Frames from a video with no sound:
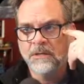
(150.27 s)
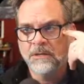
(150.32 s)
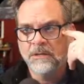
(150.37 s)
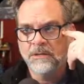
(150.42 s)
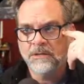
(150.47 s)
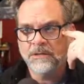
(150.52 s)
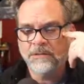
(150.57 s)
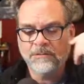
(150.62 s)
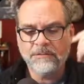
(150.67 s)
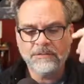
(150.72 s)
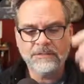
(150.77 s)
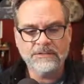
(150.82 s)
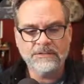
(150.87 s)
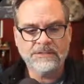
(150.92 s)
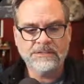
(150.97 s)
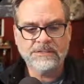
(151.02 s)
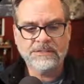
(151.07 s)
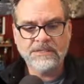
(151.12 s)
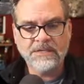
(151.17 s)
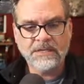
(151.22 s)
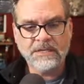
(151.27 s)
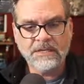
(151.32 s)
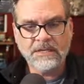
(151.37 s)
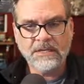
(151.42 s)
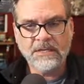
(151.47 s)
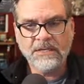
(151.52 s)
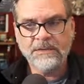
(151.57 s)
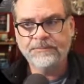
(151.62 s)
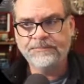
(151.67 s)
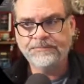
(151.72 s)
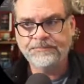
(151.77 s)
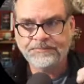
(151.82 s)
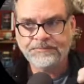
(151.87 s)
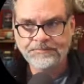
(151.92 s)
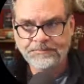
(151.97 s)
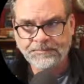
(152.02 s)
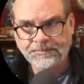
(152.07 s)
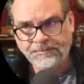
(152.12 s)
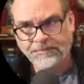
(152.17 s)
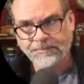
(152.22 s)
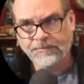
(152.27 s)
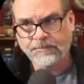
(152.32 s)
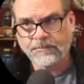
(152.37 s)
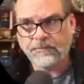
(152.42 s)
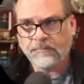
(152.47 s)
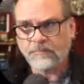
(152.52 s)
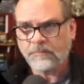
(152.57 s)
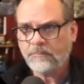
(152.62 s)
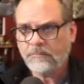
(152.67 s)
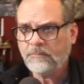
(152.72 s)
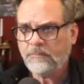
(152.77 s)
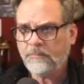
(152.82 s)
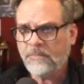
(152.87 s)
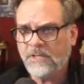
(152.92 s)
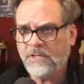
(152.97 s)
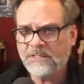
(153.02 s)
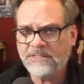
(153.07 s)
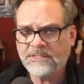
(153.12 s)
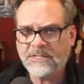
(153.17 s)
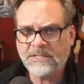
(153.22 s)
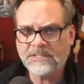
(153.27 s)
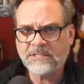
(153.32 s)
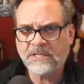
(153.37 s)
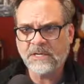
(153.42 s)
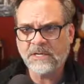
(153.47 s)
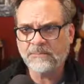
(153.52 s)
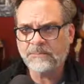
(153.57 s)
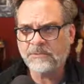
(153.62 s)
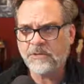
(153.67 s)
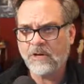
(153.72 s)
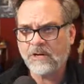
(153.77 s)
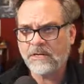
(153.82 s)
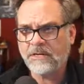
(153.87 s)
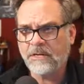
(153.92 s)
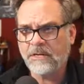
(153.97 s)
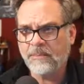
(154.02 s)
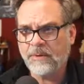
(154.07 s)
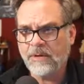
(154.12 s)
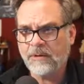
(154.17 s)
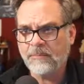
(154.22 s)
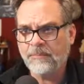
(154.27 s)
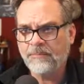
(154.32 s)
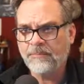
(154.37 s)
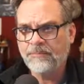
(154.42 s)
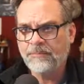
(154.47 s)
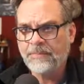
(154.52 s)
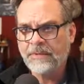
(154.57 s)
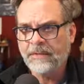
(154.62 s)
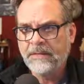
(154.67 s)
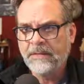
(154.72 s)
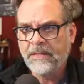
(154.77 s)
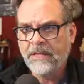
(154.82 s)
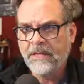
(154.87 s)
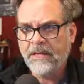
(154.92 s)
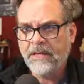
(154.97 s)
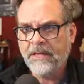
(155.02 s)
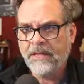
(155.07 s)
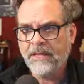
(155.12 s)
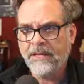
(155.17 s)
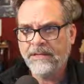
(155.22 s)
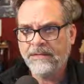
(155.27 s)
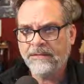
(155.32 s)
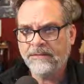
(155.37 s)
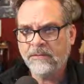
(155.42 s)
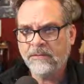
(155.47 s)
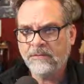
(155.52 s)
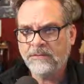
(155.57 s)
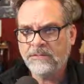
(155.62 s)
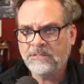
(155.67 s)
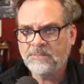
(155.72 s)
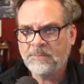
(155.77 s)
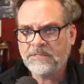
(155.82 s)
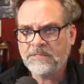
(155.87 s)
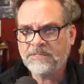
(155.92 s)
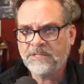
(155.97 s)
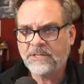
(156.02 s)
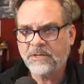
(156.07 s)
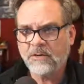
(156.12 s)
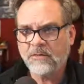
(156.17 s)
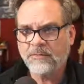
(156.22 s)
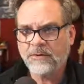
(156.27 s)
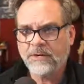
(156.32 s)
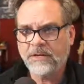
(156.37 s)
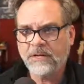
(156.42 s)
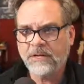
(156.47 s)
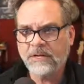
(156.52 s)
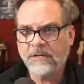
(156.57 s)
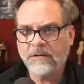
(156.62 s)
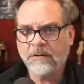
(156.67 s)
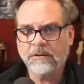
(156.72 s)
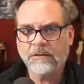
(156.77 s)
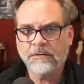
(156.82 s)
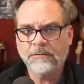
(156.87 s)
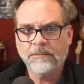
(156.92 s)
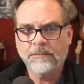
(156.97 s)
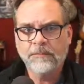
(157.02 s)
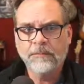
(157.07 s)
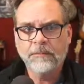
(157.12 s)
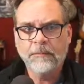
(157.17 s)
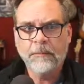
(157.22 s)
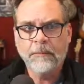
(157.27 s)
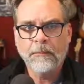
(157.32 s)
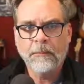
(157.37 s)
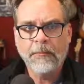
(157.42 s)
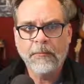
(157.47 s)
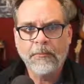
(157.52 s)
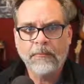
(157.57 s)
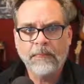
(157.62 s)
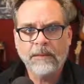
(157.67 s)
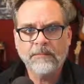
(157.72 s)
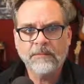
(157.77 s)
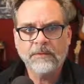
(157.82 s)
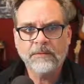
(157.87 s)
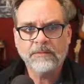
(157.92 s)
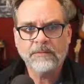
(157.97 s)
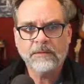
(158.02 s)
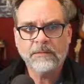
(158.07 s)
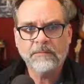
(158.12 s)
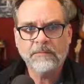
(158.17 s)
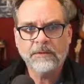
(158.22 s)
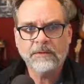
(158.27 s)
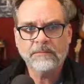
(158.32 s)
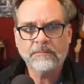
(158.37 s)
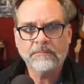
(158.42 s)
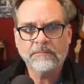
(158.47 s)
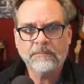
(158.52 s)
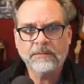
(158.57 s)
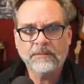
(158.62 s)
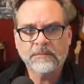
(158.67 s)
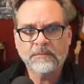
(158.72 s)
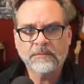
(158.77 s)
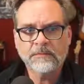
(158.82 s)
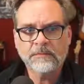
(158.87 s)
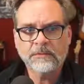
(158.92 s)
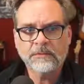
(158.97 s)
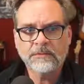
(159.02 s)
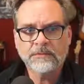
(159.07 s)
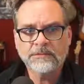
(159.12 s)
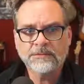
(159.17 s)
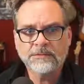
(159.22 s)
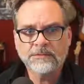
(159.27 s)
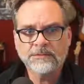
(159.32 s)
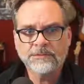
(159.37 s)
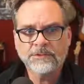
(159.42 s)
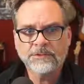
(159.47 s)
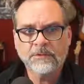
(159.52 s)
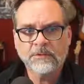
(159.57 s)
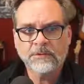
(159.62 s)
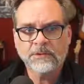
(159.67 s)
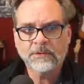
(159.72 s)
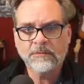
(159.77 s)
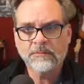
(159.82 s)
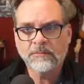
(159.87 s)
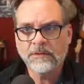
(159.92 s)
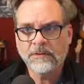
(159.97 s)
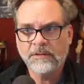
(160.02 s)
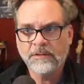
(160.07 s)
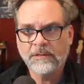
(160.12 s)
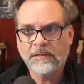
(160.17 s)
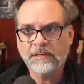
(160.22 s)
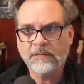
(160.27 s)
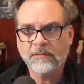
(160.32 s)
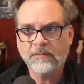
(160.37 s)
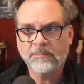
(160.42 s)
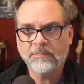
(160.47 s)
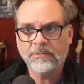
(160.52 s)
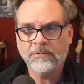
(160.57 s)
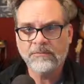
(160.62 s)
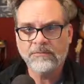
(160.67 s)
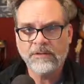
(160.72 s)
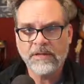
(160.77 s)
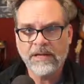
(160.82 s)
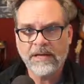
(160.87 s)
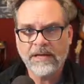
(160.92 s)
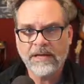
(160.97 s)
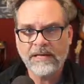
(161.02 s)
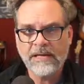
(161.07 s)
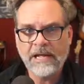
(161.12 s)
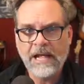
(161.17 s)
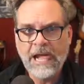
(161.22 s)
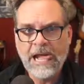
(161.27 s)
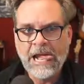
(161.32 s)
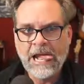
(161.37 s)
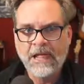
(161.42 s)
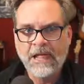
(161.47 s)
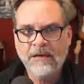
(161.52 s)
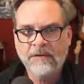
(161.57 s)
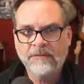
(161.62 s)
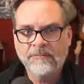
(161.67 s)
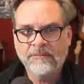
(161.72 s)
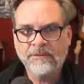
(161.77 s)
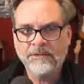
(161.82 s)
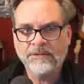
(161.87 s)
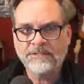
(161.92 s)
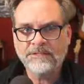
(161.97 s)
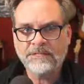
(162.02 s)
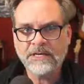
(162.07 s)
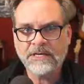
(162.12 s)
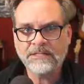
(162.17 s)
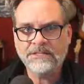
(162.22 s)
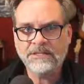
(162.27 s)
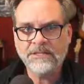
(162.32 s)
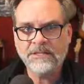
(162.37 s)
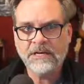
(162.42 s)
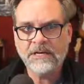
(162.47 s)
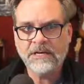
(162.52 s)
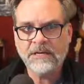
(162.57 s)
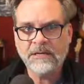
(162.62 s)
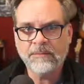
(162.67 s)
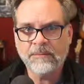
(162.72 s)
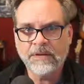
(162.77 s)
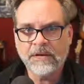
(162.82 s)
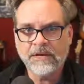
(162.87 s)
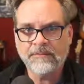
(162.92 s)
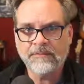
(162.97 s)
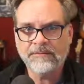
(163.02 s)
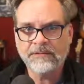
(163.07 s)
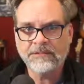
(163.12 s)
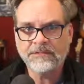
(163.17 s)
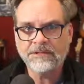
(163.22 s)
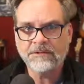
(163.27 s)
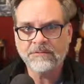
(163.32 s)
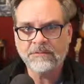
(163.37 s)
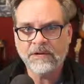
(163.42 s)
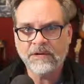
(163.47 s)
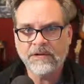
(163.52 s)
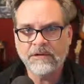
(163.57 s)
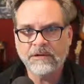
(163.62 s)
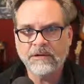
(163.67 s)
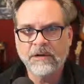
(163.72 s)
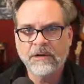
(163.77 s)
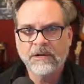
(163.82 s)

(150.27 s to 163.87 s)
you can see the section I'm talking about. And especially over here, let me get my cursor showing you that little blue flag for this section. I am not a fiction writer.